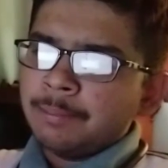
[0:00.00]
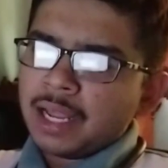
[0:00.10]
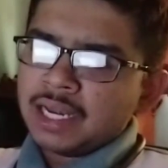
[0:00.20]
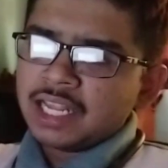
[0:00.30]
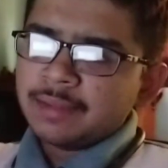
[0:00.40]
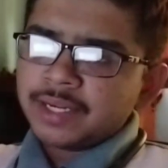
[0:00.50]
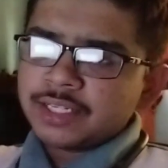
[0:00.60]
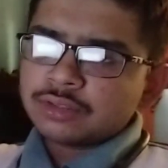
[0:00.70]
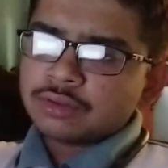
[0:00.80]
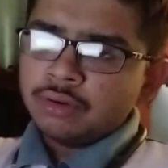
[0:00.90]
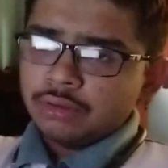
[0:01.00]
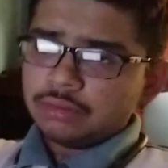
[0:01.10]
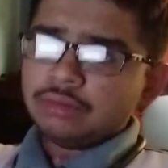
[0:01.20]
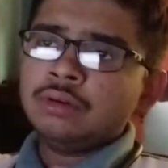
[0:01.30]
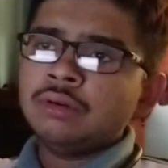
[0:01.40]
parliaments
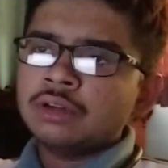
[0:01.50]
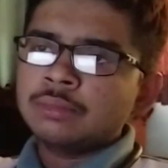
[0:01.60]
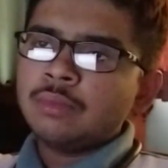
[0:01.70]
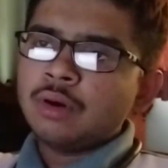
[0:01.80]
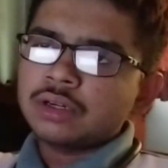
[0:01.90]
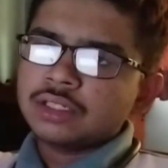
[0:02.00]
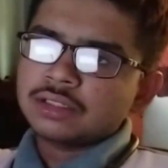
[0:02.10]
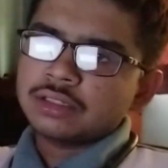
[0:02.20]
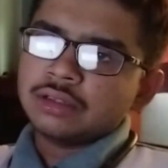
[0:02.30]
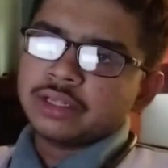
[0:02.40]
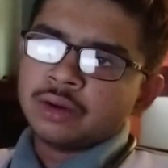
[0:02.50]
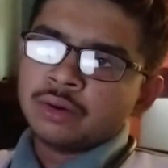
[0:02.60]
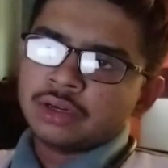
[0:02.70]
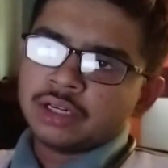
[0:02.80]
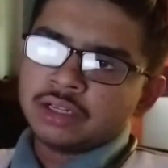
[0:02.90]
or boards
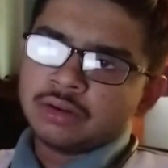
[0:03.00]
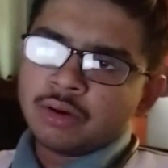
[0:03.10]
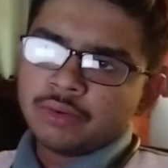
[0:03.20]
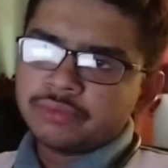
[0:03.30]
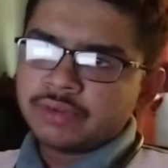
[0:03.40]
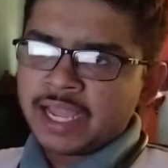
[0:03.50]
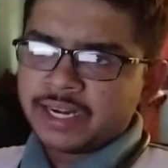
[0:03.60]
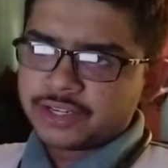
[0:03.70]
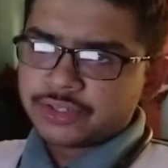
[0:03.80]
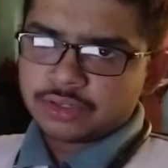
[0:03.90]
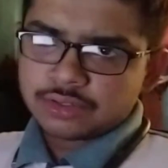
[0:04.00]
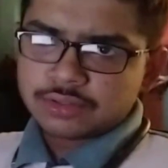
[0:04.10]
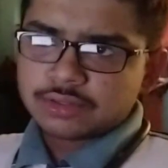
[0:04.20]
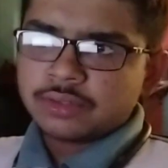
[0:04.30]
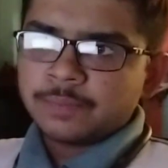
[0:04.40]
or of
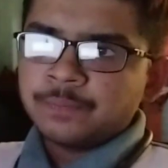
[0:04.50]
directors.